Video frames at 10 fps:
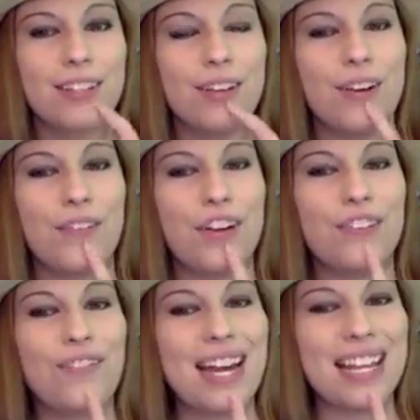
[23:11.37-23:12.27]
So if
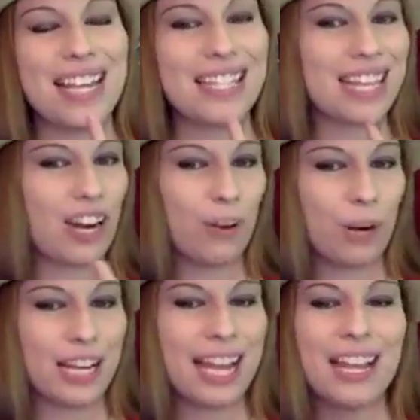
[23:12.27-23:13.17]
you're finding things that
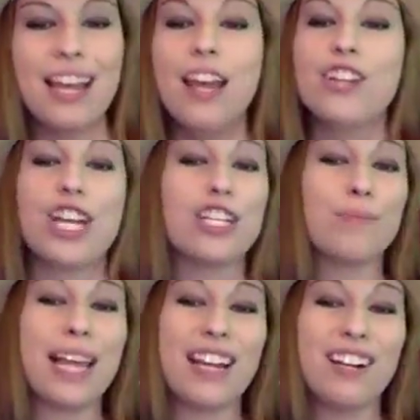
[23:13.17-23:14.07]
aren't working, change
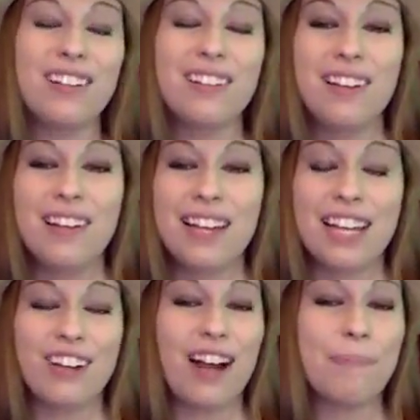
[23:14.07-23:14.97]
them later.
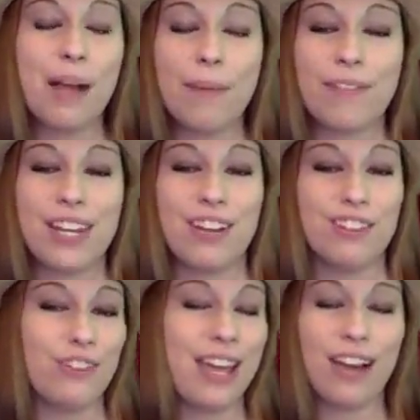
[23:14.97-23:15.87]
In your upcoming
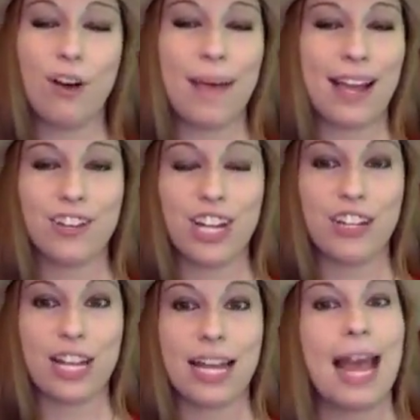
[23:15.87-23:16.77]
videos, you can't go back and
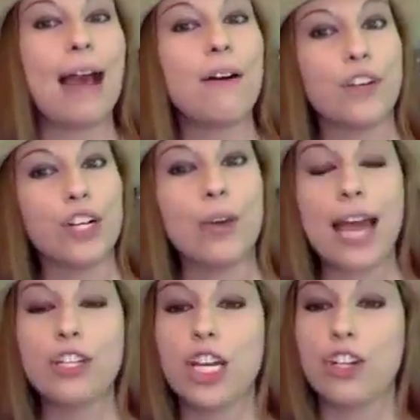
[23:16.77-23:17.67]
change that. However, you
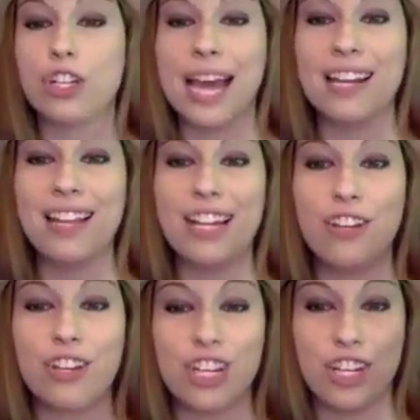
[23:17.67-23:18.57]
can change your title
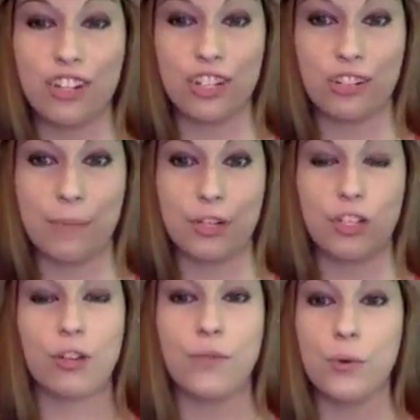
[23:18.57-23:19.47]
and you can change your
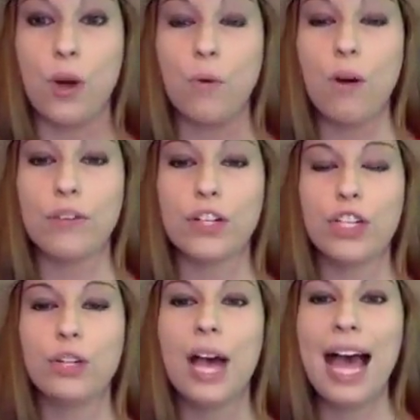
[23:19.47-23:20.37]
description. So if you go over
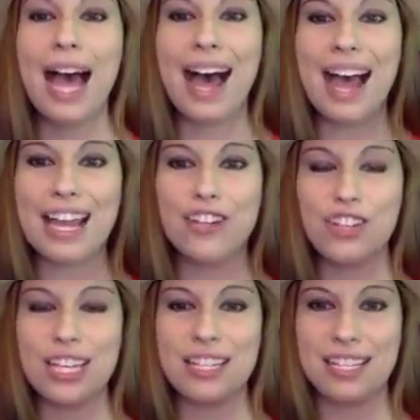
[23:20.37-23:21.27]
to
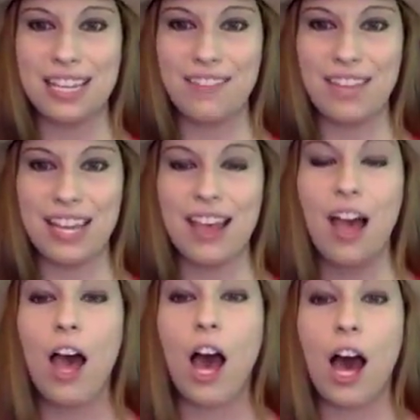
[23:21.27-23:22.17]
IGTV
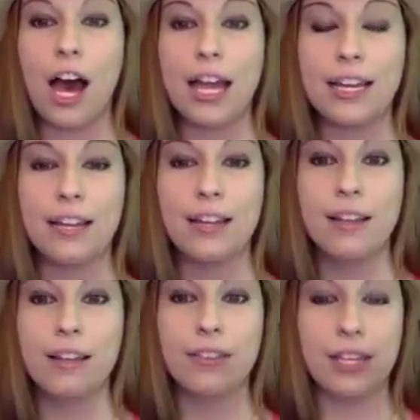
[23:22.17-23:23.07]
on
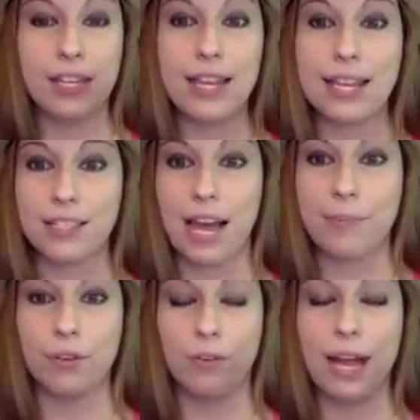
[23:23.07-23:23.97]
the
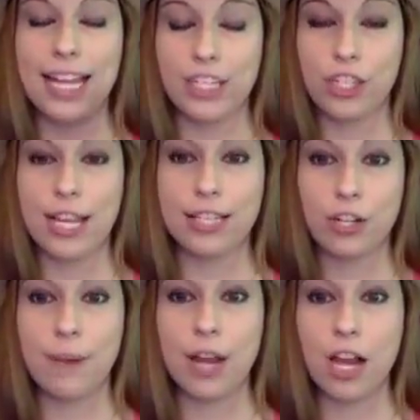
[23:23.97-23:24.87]
desktop, so it's
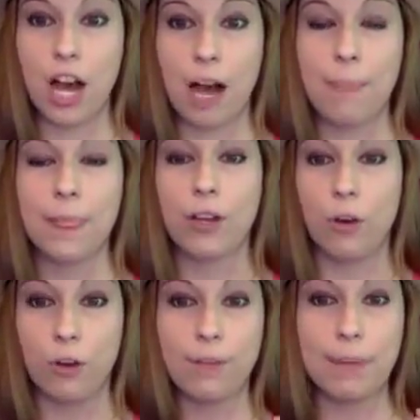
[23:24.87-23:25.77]
Instagram.com,
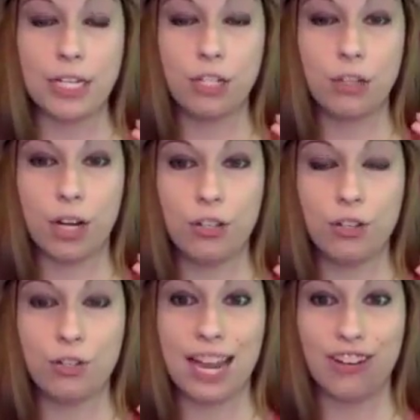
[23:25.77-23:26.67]
go to my tutorial
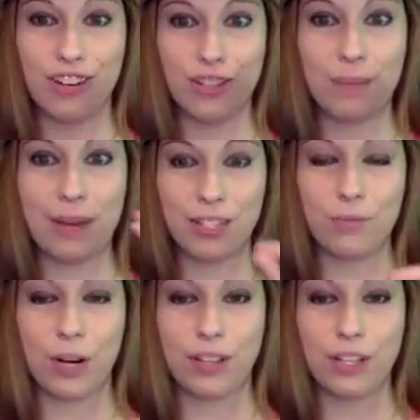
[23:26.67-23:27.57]
Tuesday. I showed you the
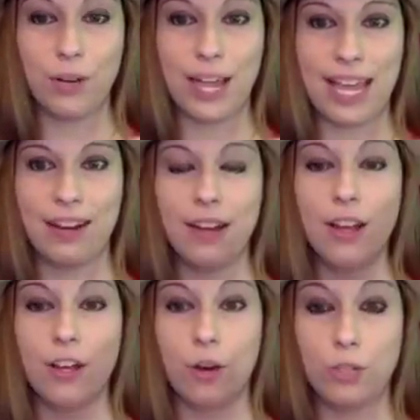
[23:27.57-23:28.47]
buttons where they're located.
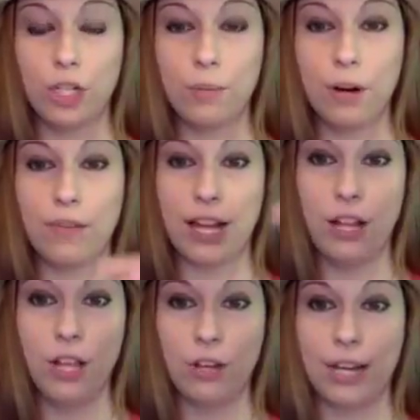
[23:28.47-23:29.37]
Go to your
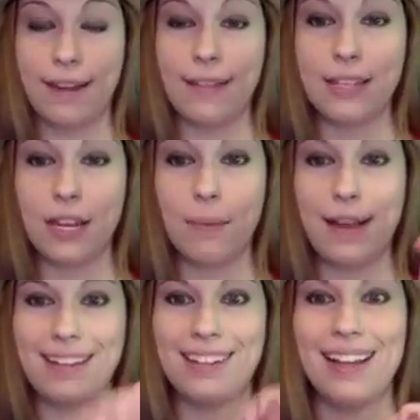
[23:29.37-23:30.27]
profile, go down to that center
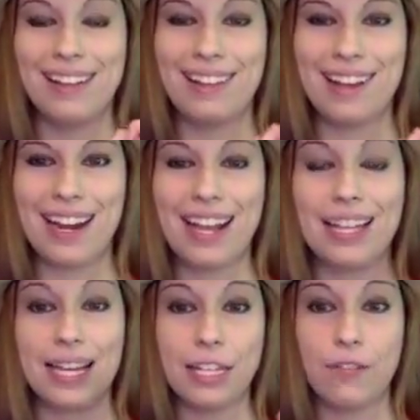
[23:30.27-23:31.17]
button, click on it,
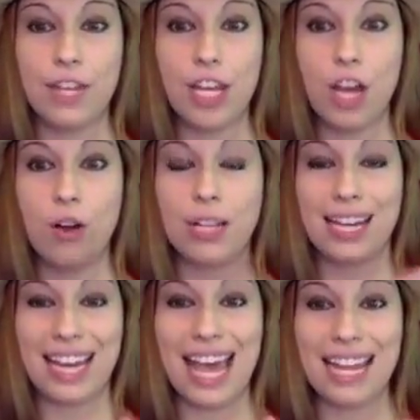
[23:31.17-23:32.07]
click on the video,
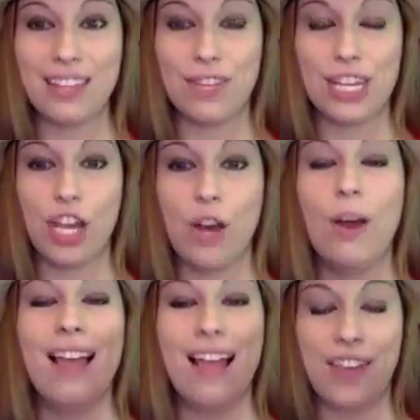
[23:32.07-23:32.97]
click on edit the
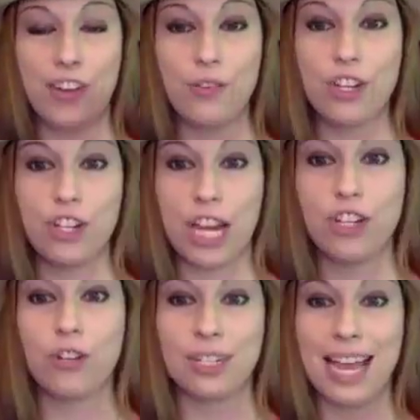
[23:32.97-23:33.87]
video. Then you can
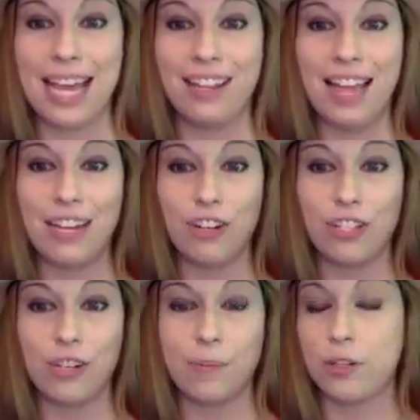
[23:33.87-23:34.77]
change your title and your
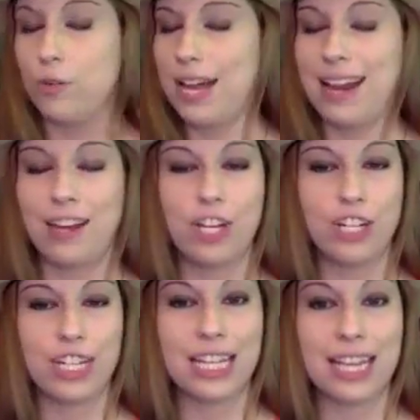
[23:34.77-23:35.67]
description. You cannot
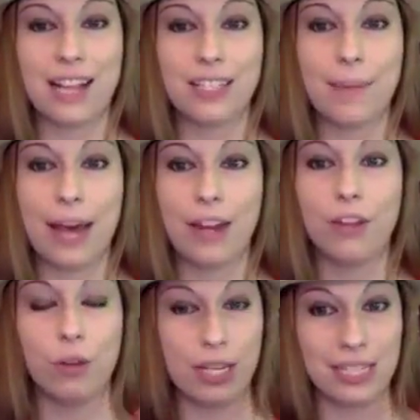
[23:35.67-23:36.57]
change anything else about
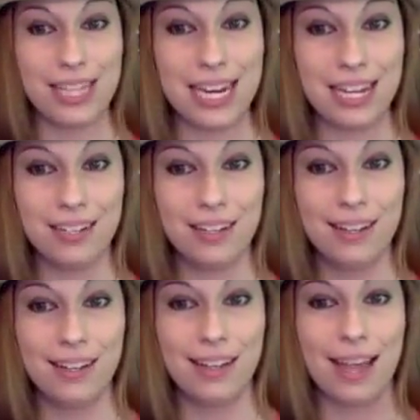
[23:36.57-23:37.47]
it. You can delete it
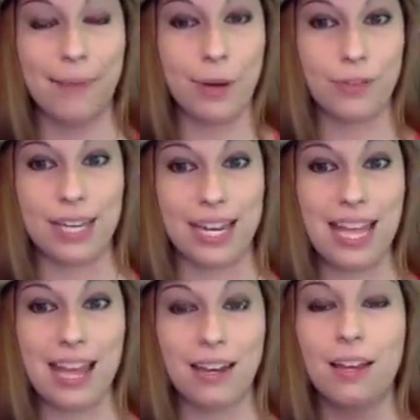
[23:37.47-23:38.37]
and post it
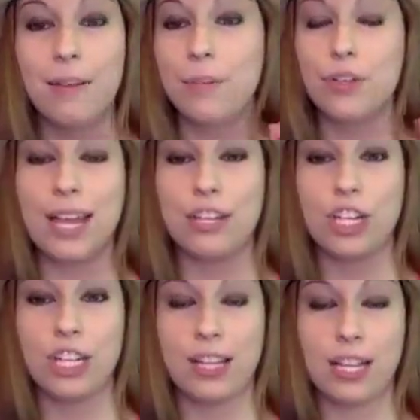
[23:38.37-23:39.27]
again, but you can't
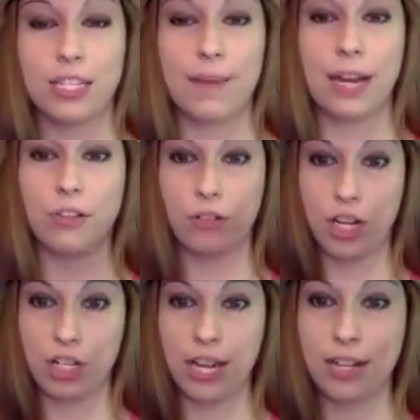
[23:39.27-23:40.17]
change anything else about it. So
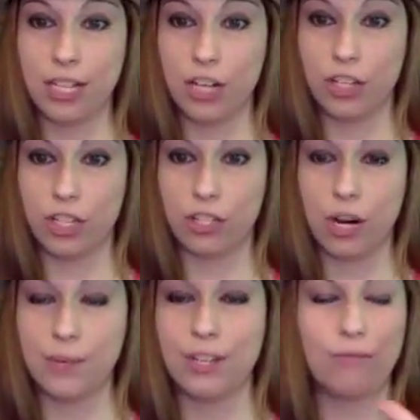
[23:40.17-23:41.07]
change title, change the
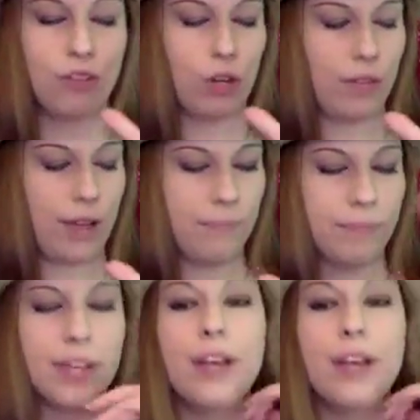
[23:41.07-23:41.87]
description, totally fine.